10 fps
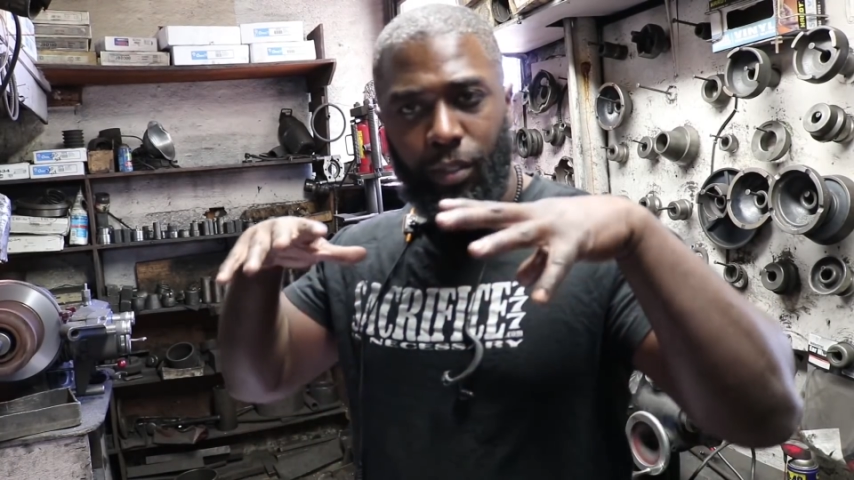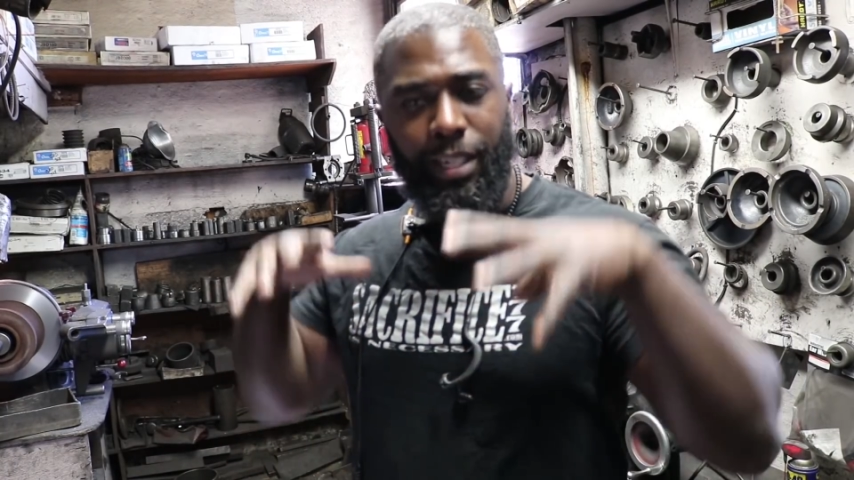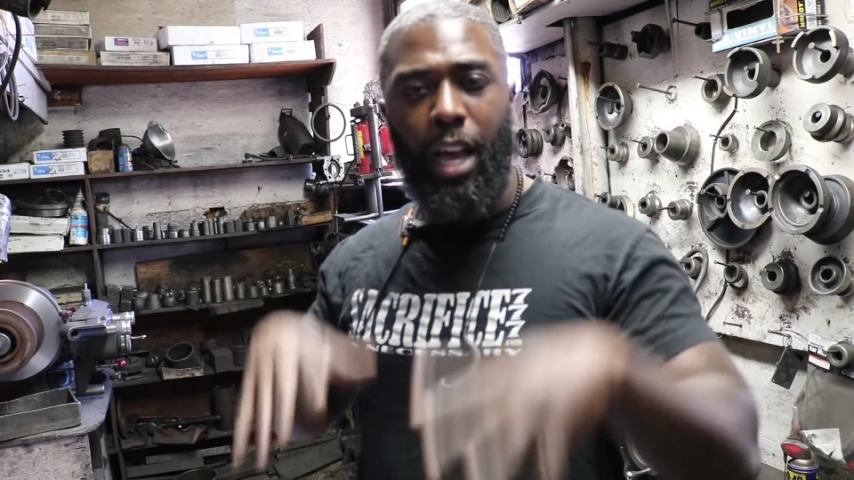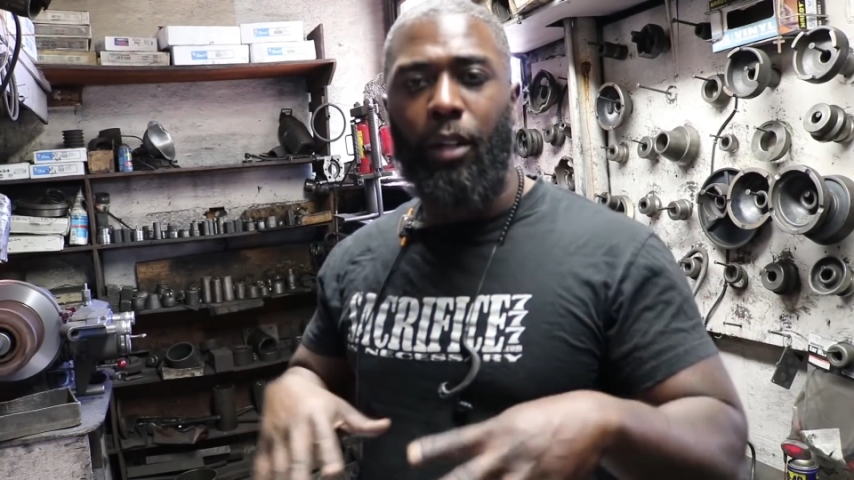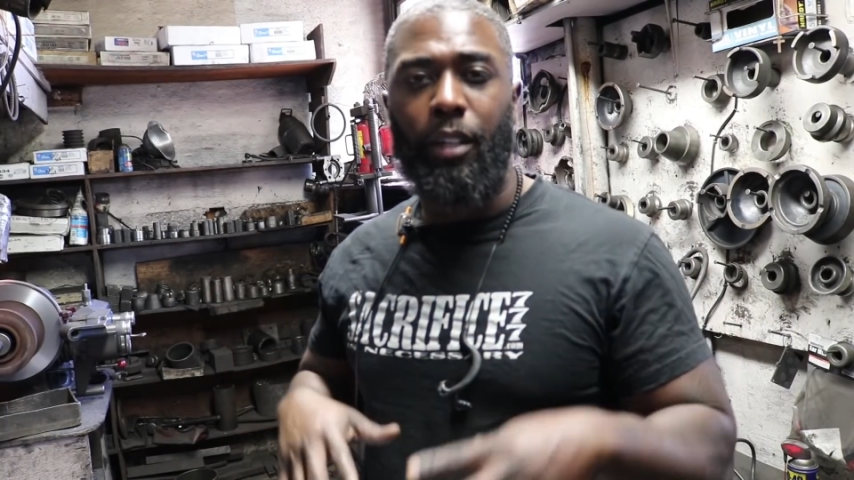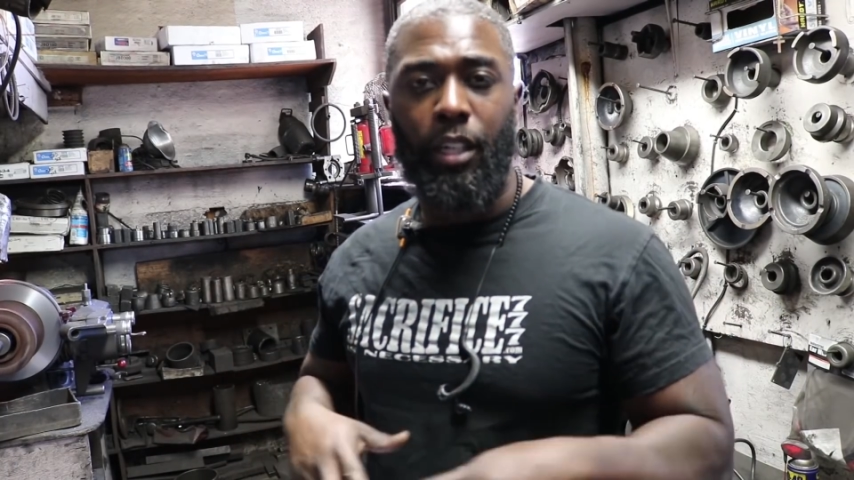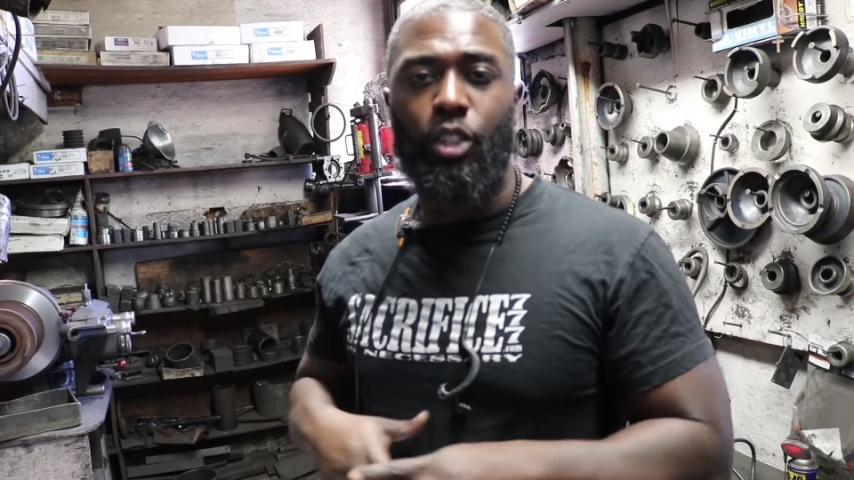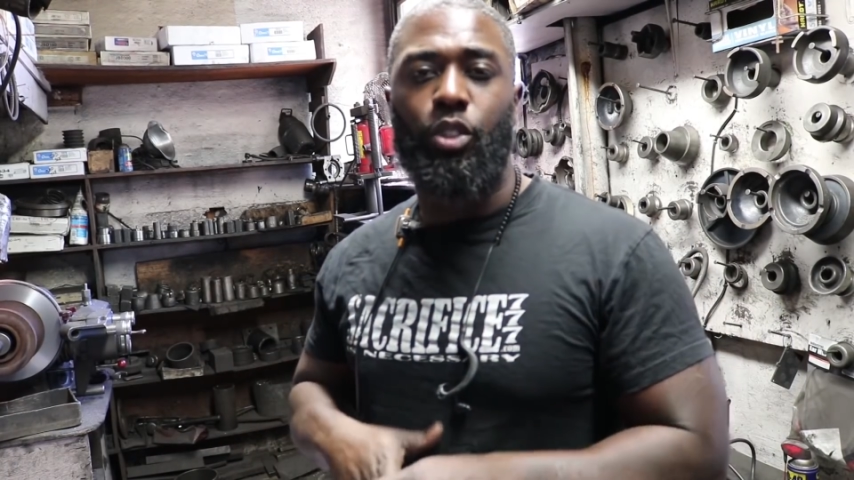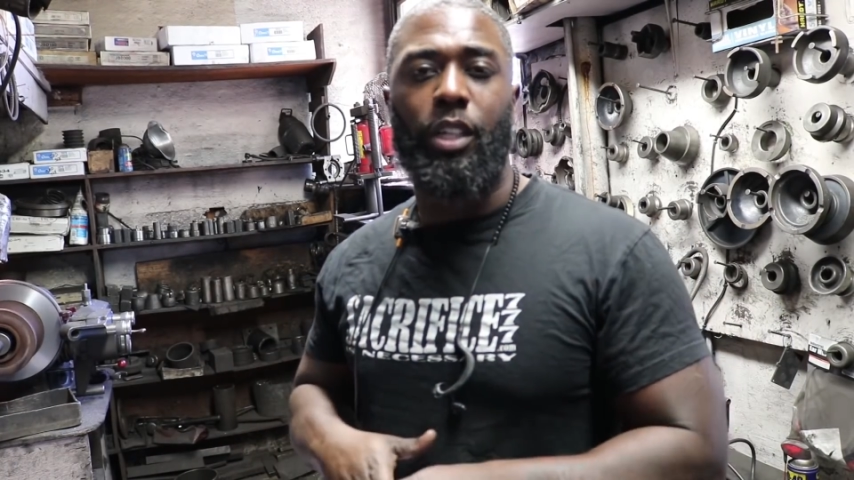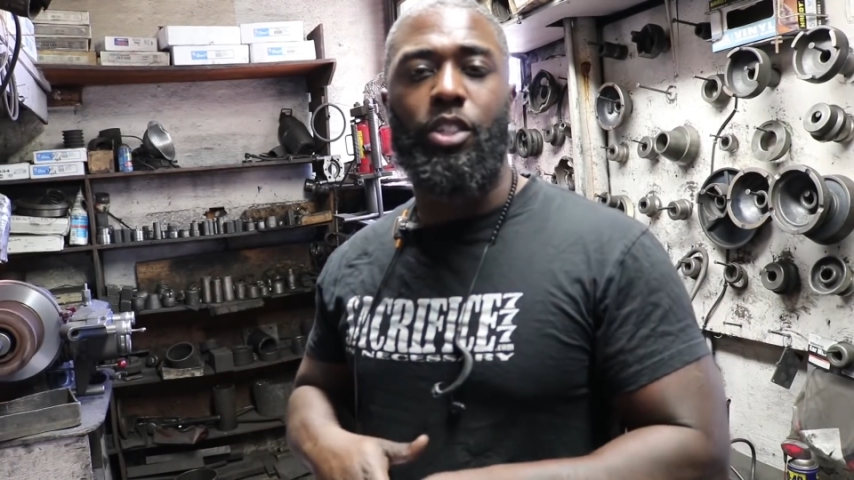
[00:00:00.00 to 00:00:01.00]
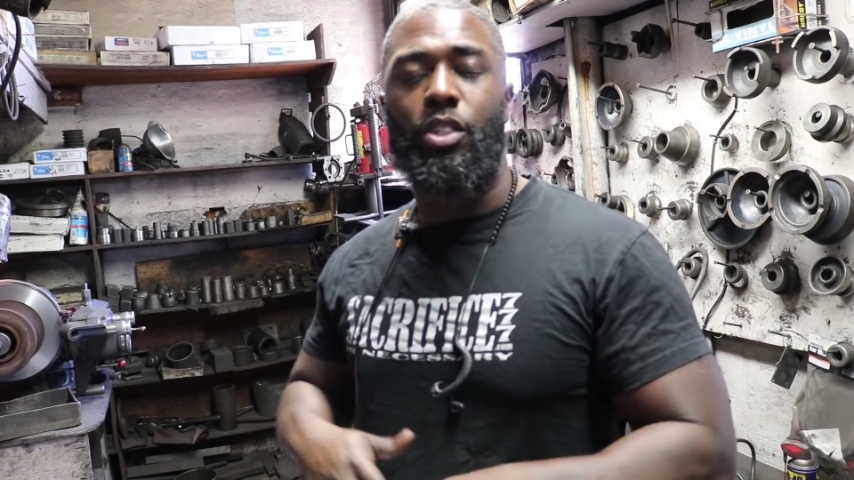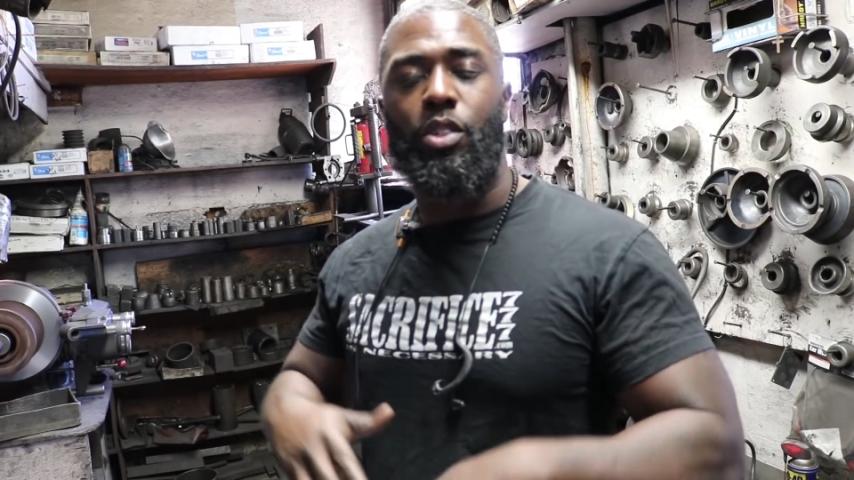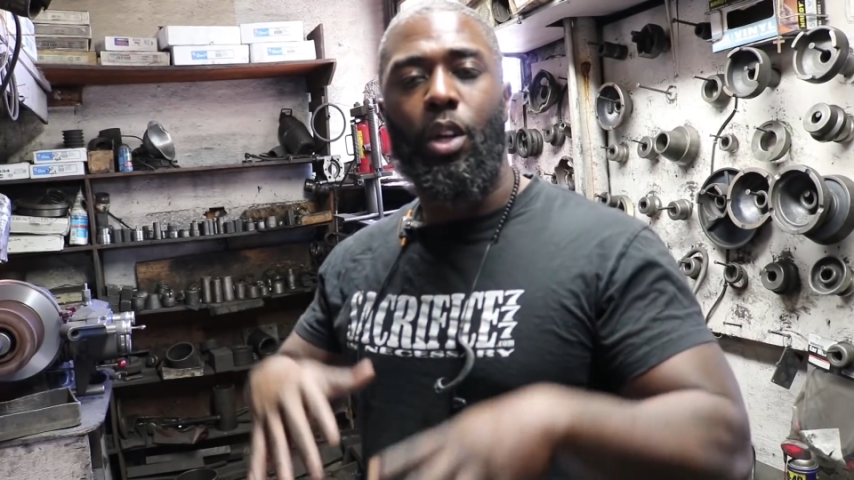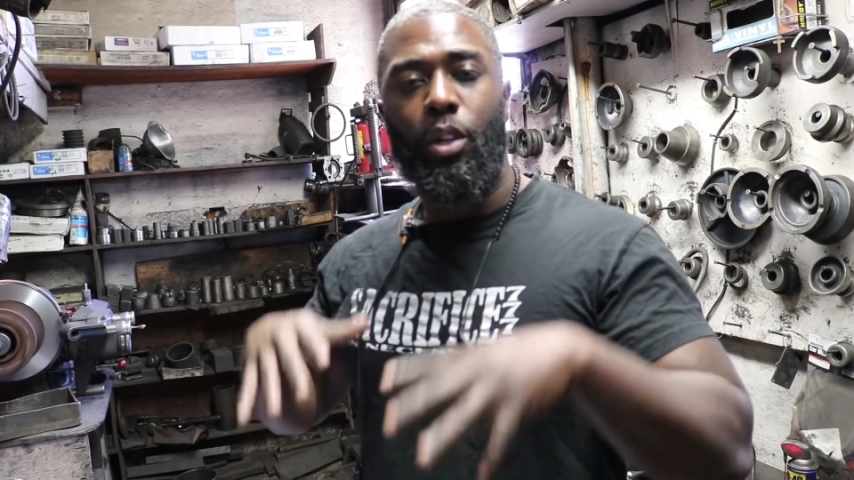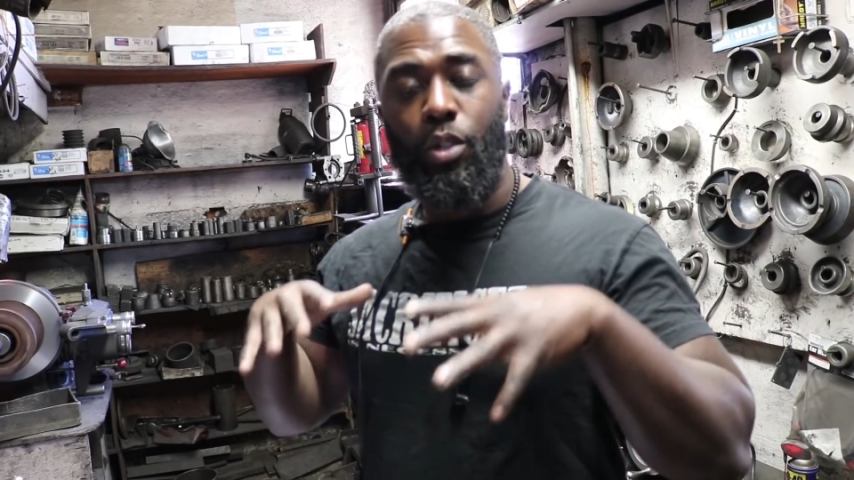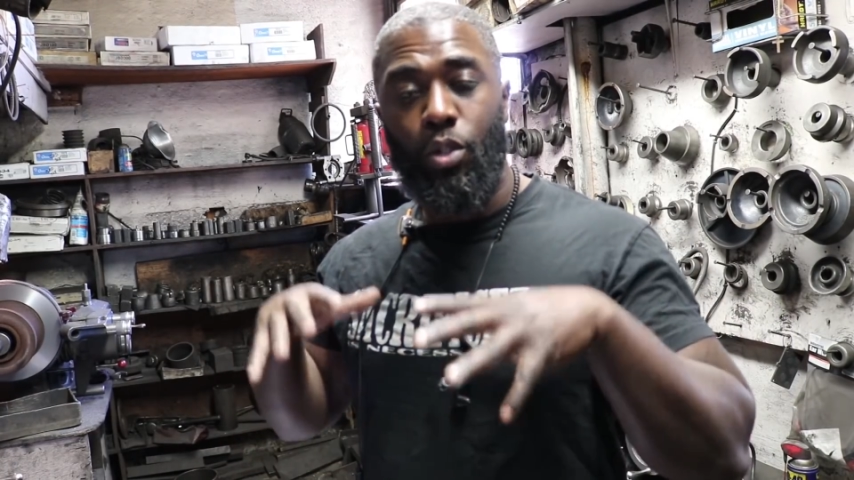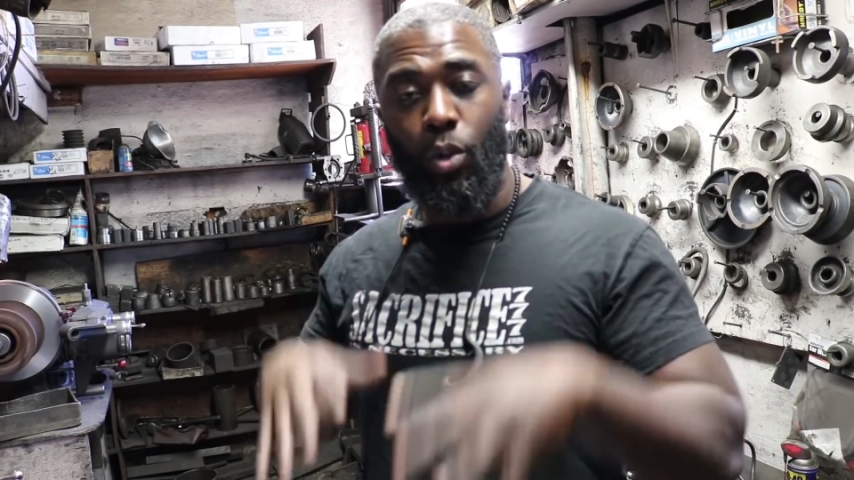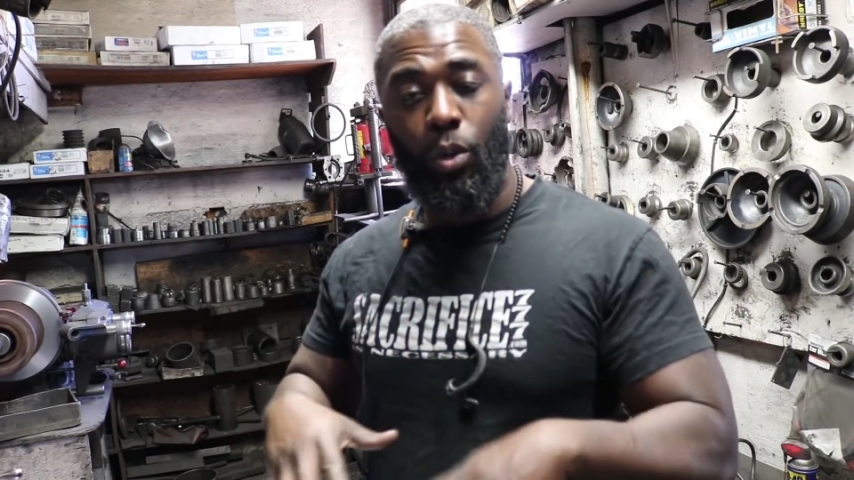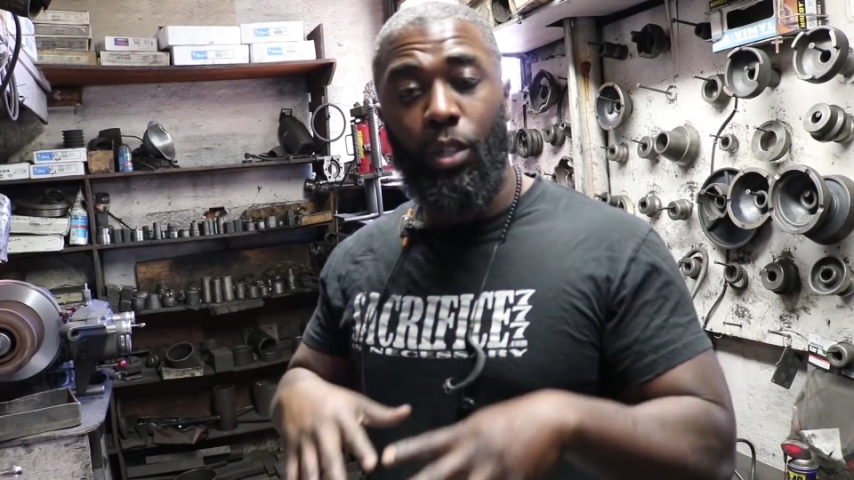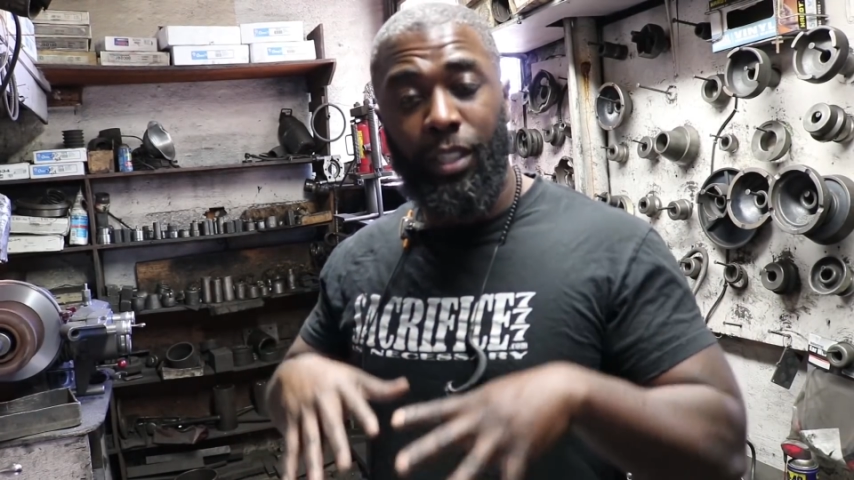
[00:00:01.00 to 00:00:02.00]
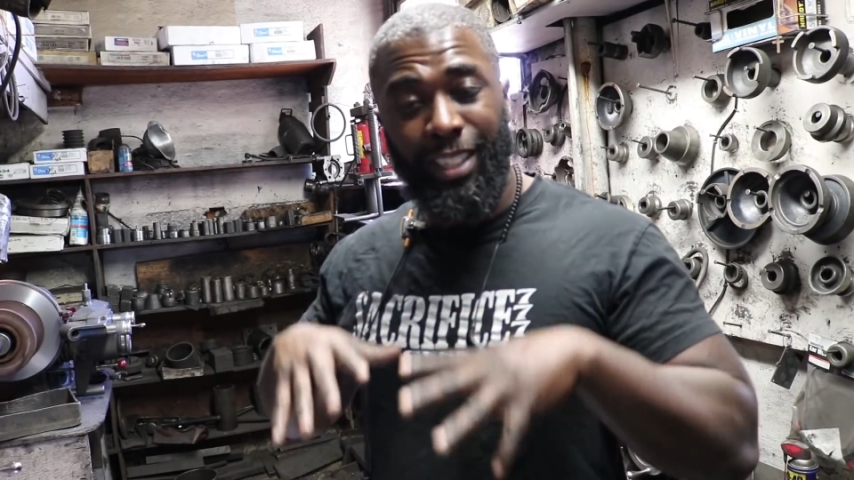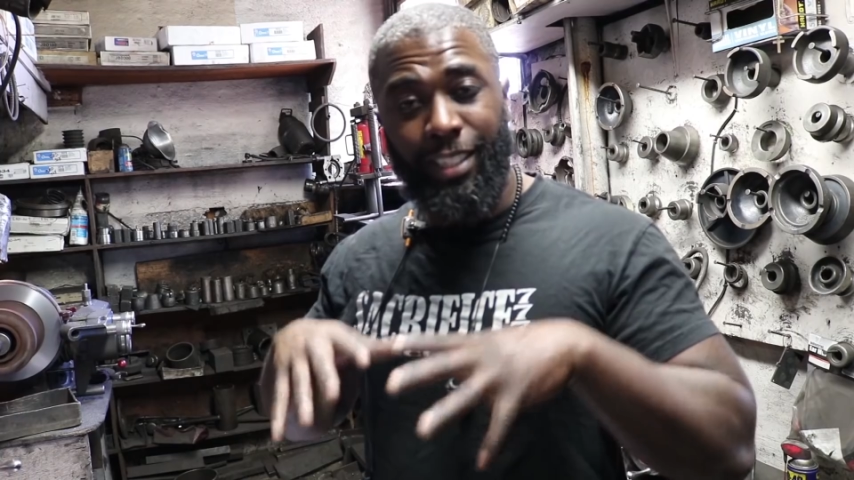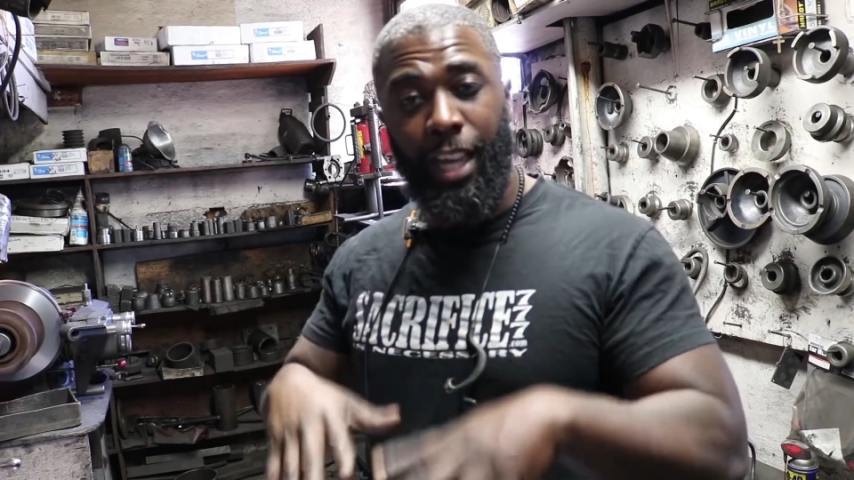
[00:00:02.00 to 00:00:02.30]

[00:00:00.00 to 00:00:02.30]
down in the trenches, doing the